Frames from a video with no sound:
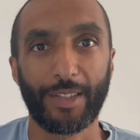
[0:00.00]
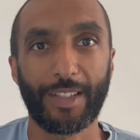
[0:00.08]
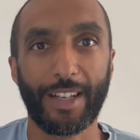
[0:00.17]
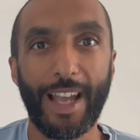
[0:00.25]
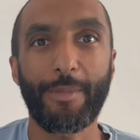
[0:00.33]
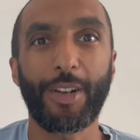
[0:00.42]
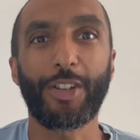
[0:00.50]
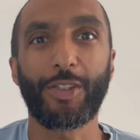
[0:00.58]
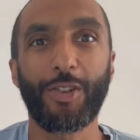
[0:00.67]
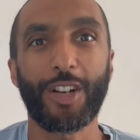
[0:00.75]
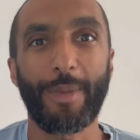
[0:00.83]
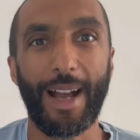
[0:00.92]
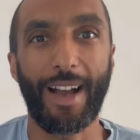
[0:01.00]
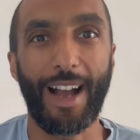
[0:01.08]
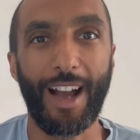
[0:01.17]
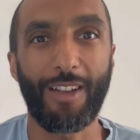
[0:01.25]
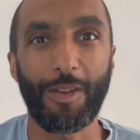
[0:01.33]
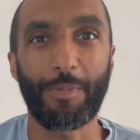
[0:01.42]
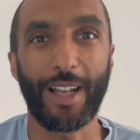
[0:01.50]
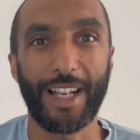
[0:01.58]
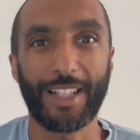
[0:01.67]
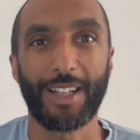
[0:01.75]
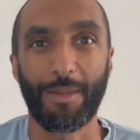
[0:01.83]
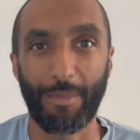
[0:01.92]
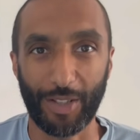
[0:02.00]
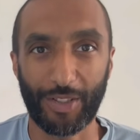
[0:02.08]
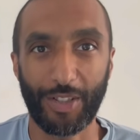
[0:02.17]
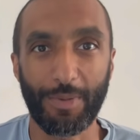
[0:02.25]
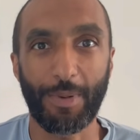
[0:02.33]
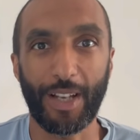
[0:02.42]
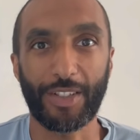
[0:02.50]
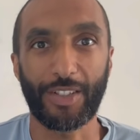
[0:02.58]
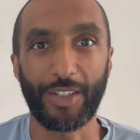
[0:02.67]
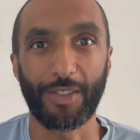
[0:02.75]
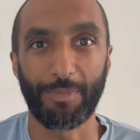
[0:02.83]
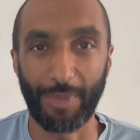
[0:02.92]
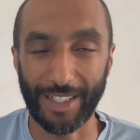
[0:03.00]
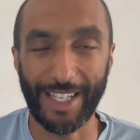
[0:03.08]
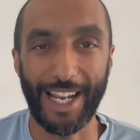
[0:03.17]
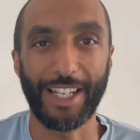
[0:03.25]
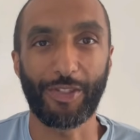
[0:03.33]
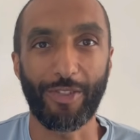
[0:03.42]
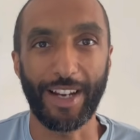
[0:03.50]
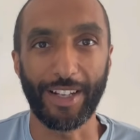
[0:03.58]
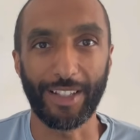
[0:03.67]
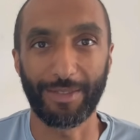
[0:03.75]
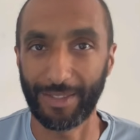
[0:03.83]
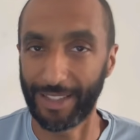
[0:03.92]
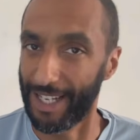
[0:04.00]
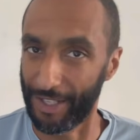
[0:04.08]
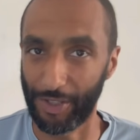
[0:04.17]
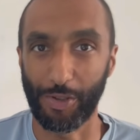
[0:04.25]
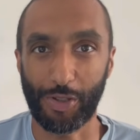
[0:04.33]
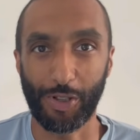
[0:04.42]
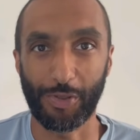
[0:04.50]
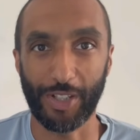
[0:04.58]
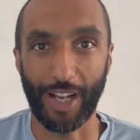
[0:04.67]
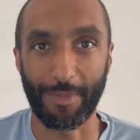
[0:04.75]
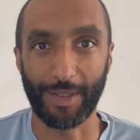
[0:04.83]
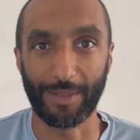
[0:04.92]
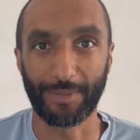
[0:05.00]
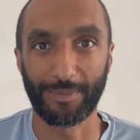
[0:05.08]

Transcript: Today I'm going to talk about how I replaced my Superblast 2, my daily trainer. It's new shoe time.